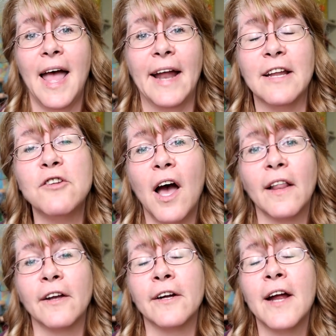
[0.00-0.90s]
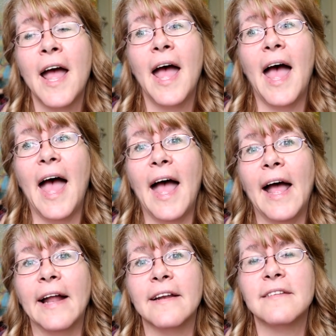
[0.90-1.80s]
and a toddler.
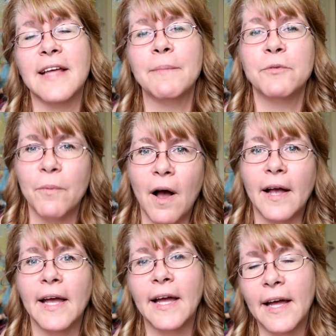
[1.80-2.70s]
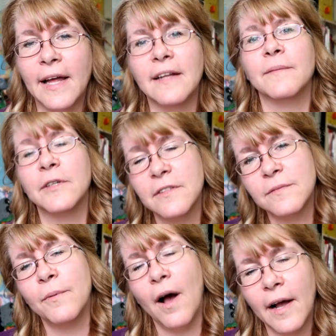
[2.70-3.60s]
And Sam's walking and we're
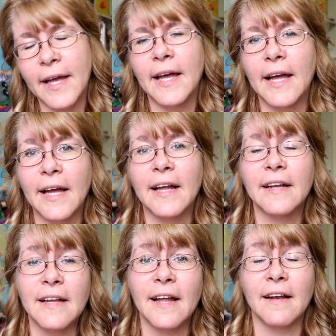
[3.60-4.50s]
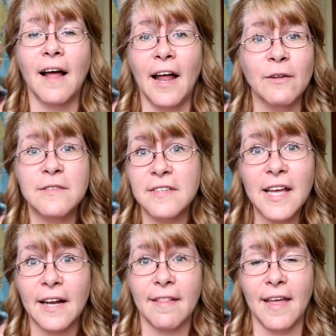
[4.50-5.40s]
just walking and I don't
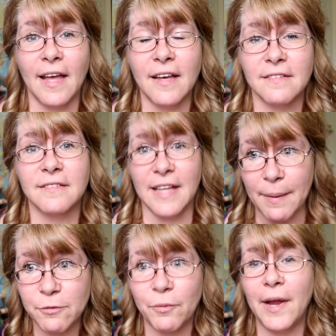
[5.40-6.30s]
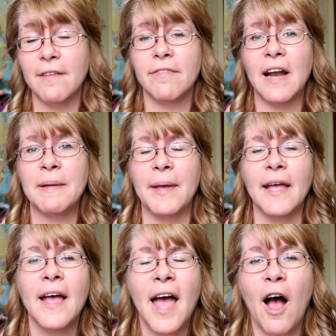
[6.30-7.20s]
see anything because Sam's right in front of
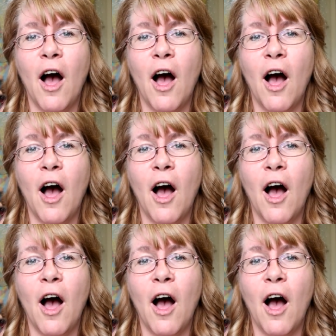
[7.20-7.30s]
me.